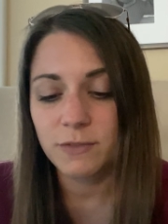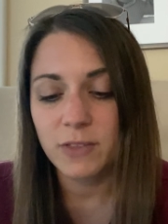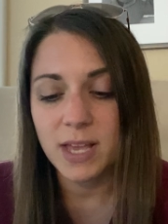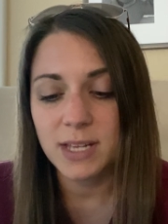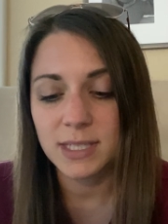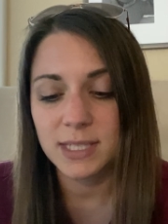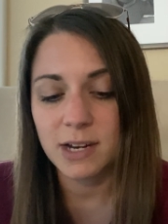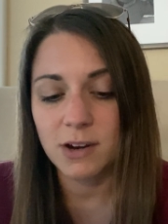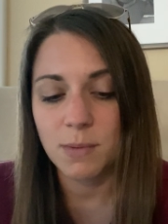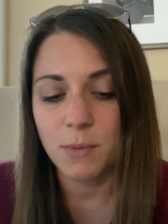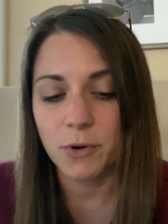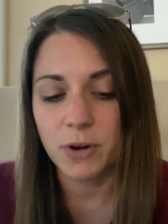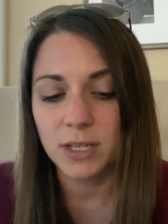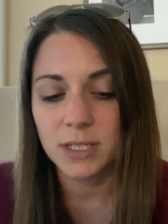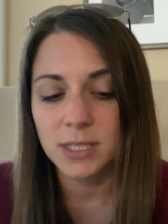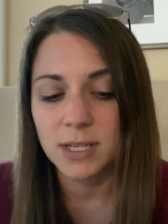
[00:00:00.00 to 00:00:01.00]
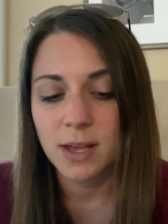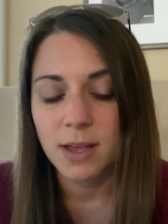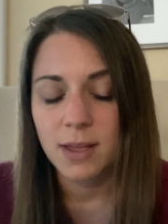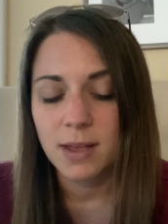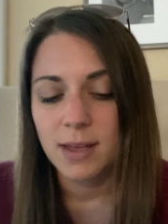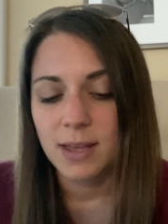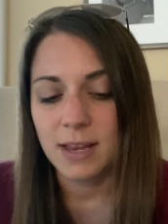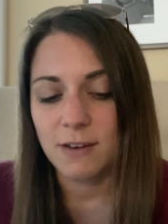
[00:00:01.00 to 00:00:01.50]
flight ceremonies.
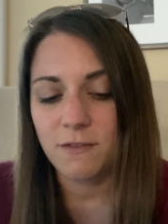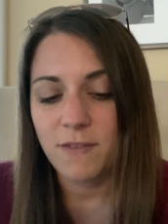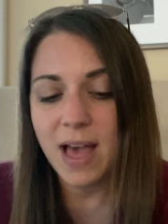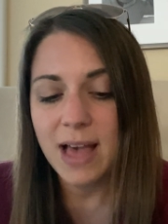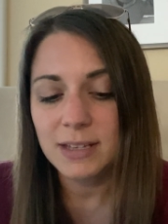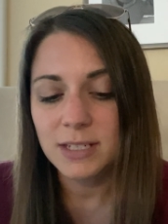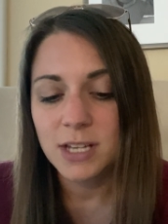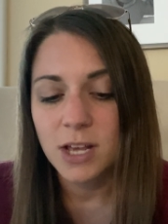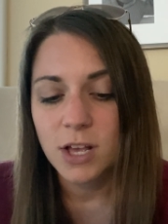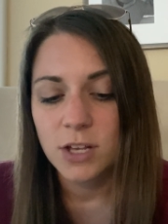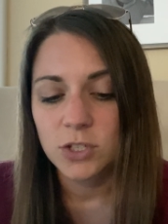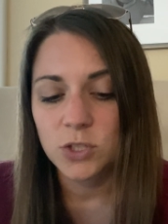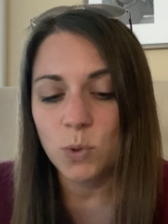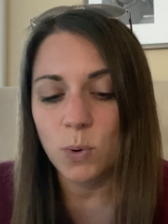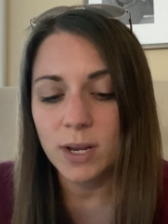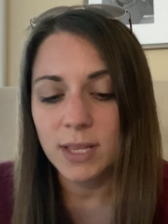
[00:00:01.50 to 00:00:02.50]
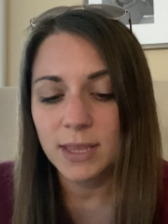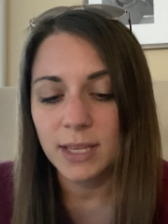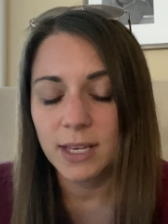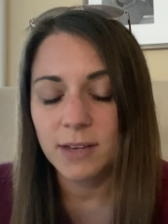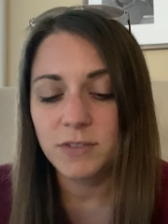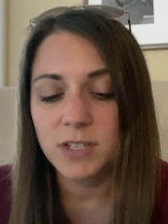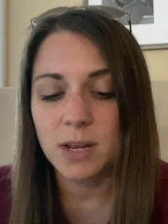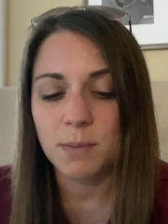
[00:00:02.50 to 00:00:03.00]
In fact, Soren
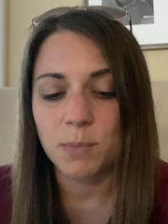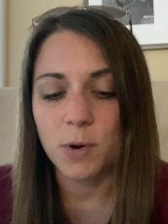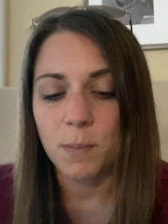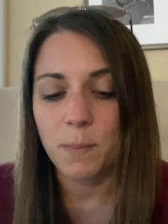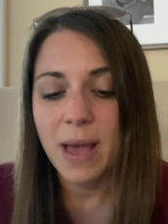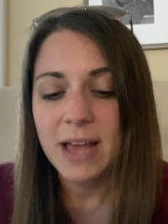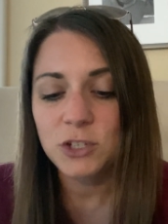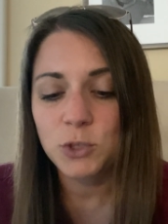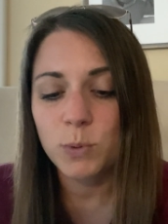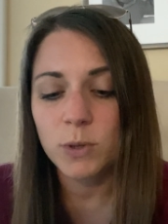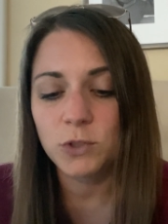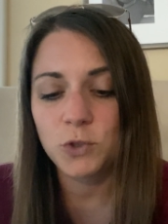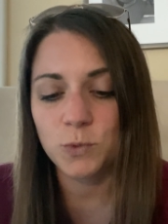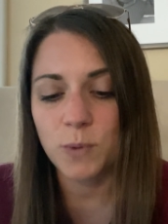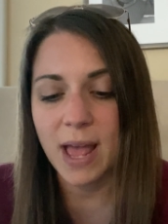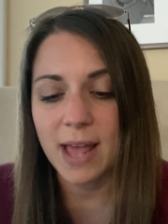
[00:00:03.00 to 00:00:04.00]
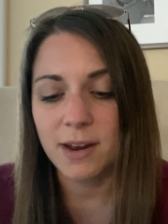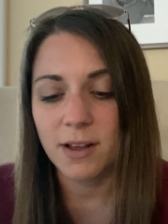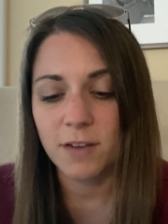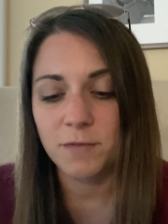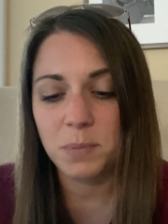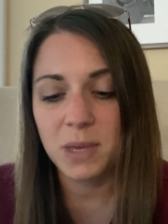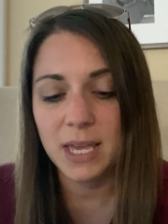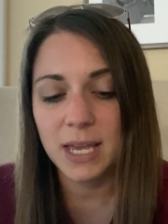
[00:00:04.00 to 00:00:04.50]
lived in perpetual dread
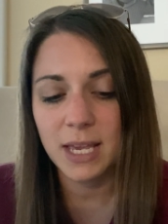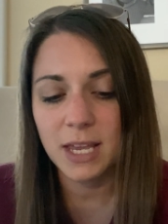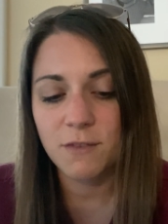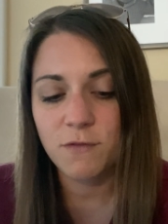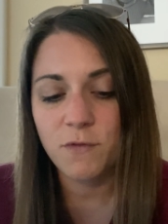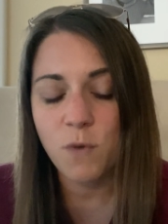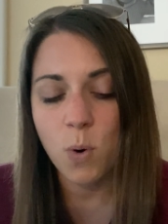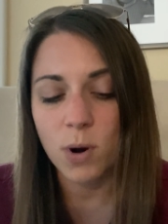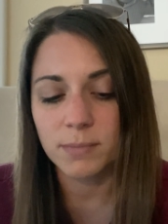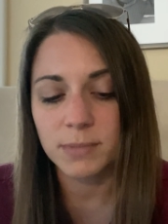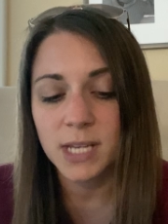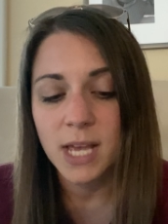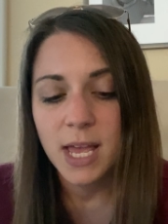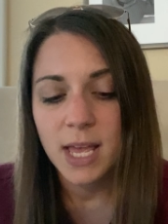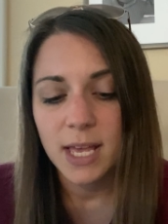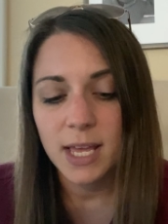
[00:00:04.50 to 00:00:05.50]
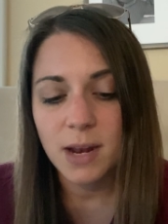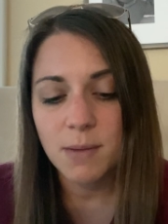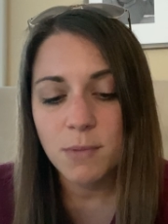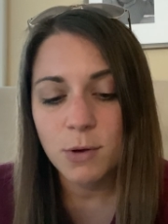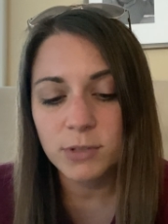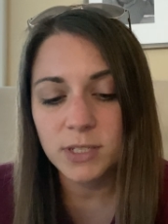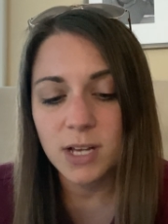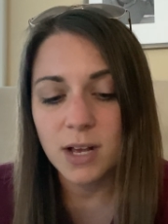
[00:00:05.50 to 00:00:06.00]
of being informed in a
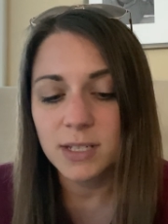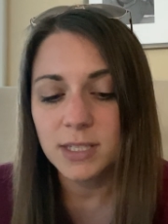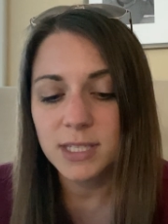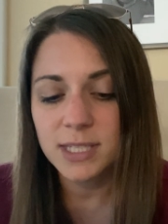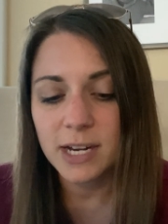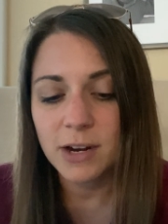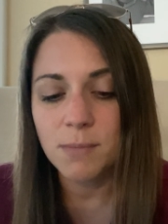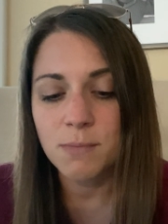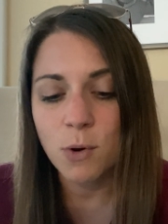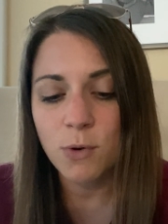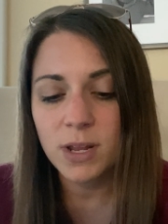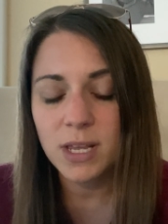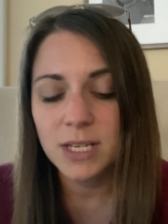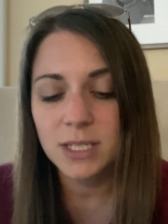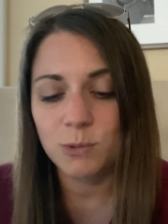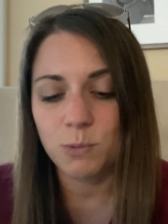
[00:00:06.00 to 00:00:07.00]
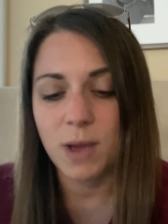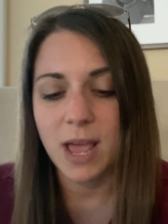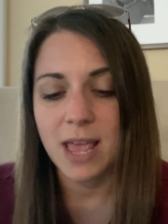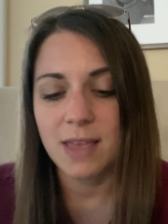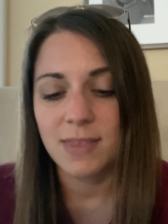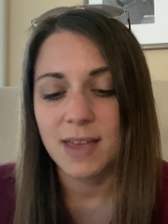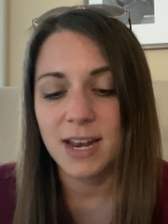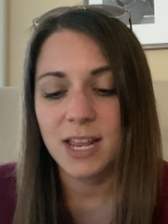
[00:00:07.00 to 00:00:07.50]
most unceremonious
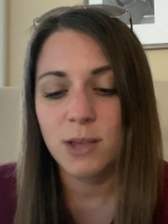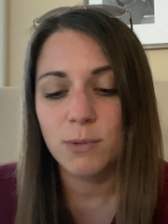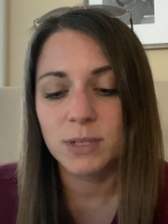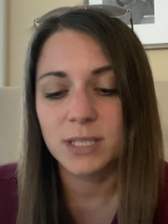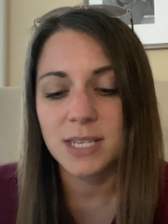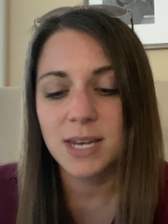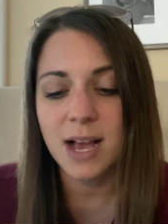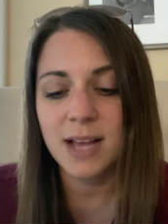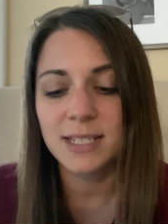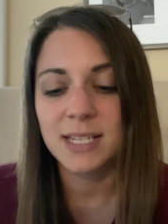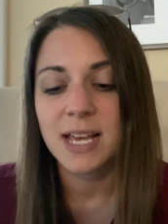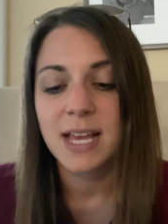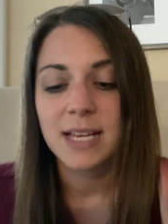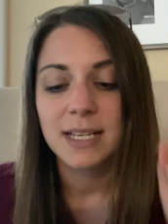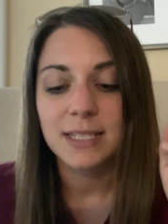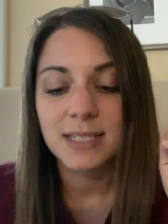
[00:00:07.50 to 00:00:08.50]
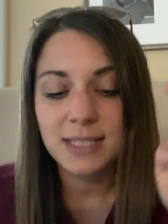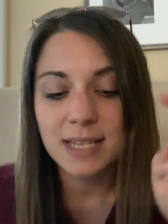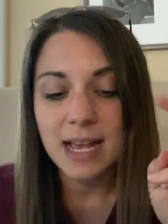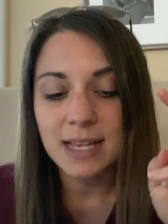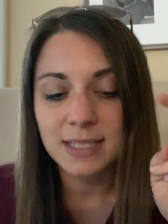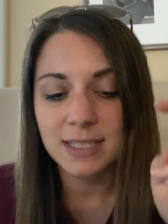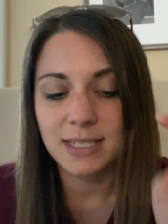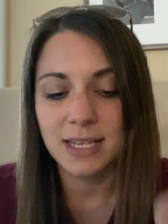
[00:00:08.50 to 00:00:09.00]
way that he was not
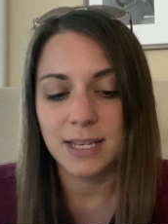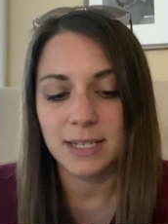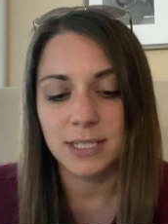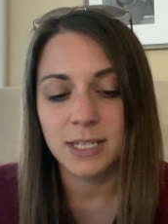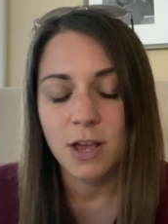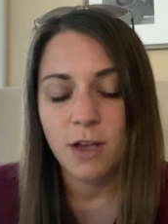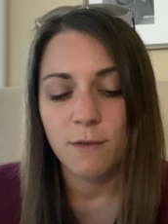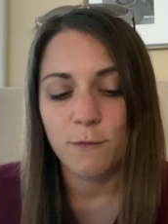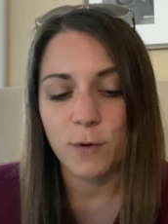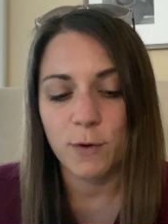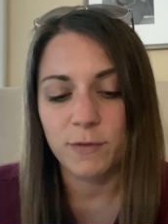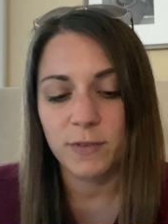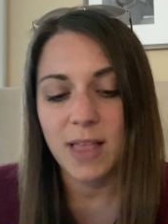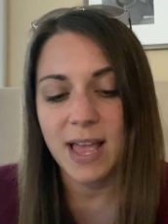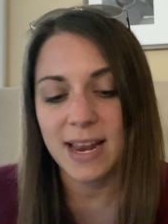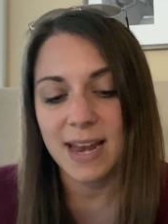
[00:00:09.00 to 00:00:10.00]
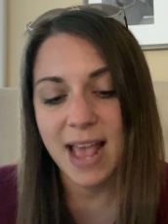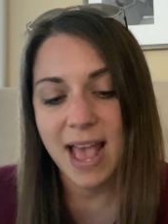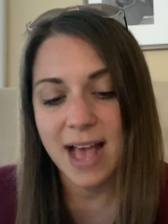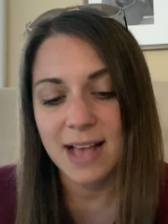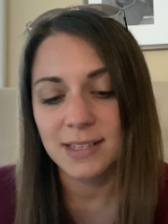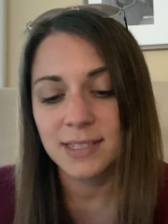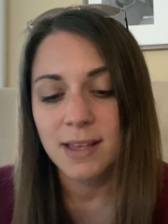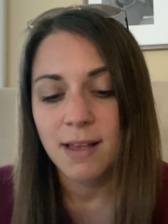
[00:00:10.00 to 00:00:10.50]
destined for flight
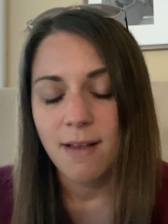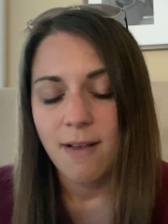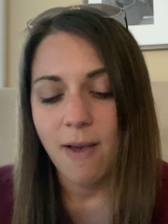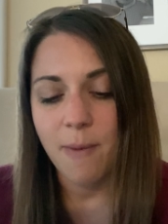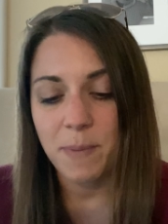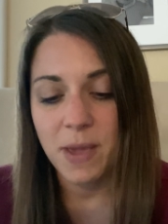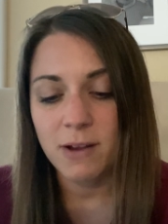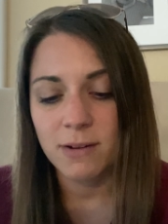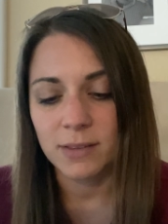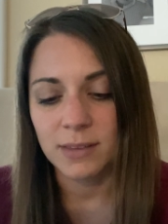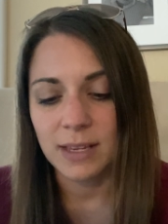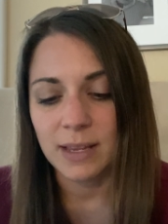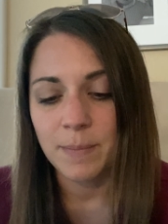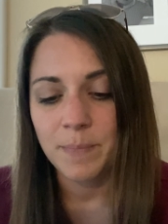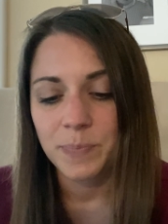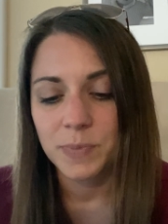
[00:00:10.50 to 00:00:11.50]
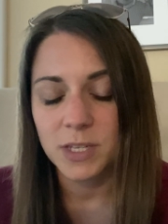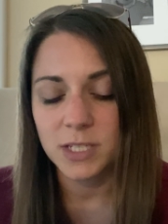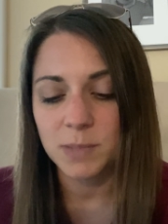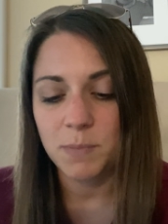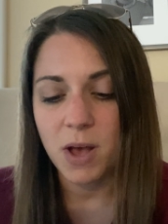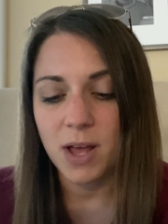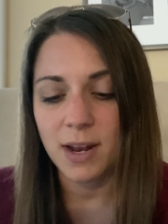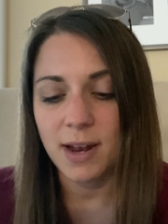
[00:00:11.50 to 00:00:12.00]
as, apparently, the
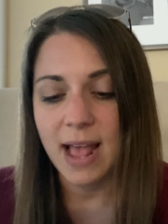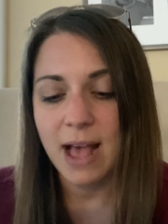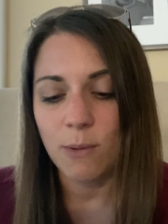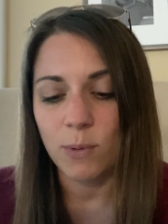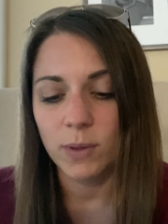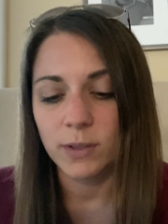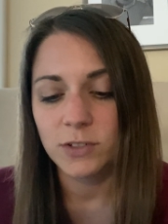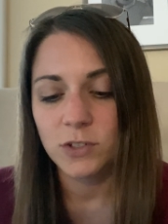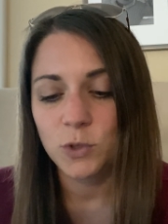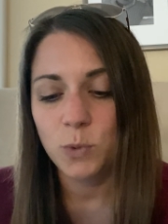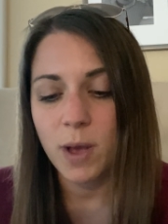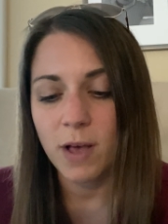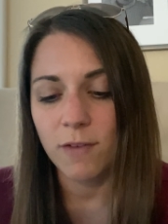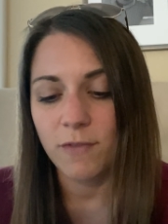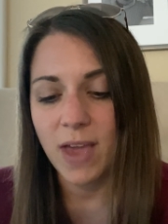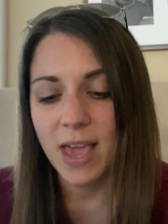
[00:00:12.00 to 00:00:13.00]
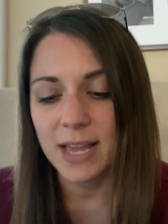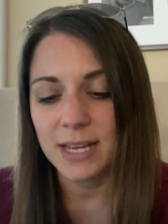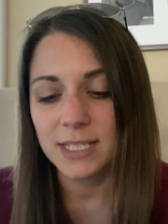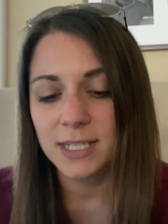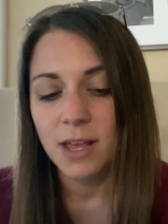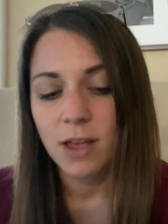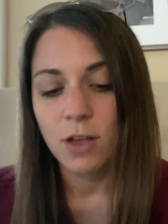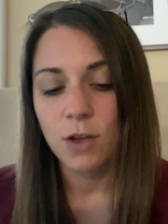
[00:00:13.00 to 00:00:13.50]
spotted owl,
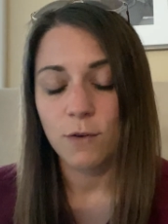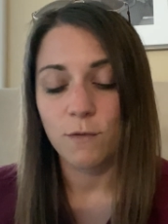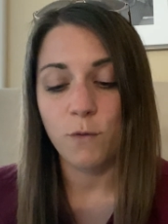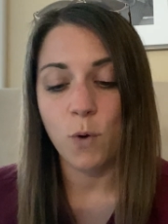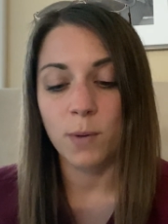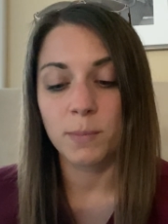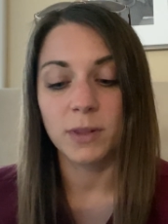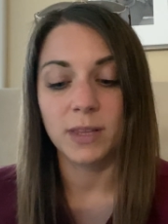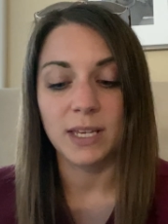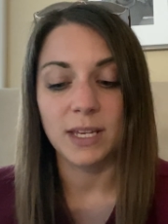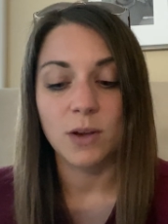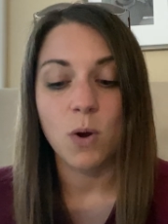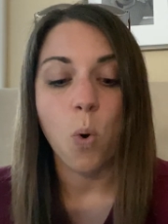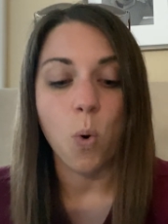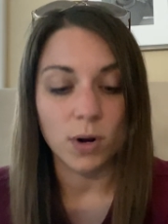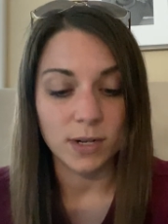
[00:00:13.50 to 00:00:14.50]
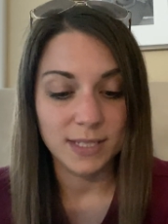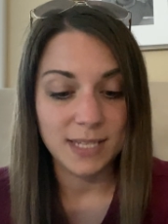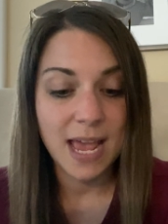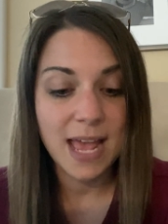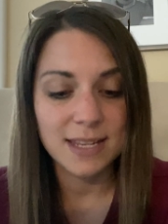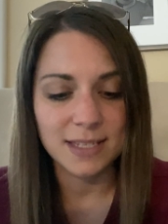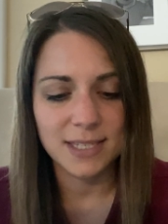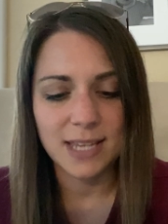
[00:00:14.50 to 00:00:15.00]
12-8, formally
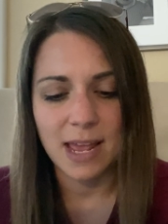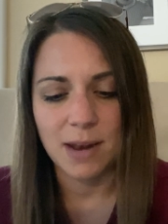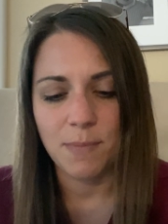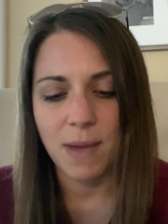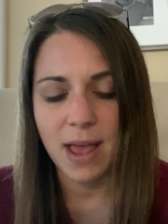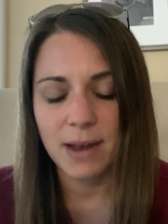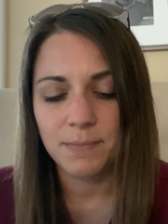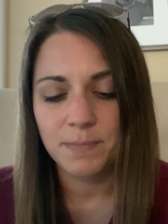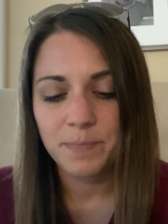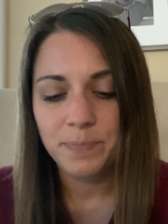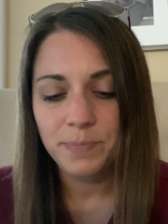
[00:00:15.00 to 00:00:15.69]
Hortense had been.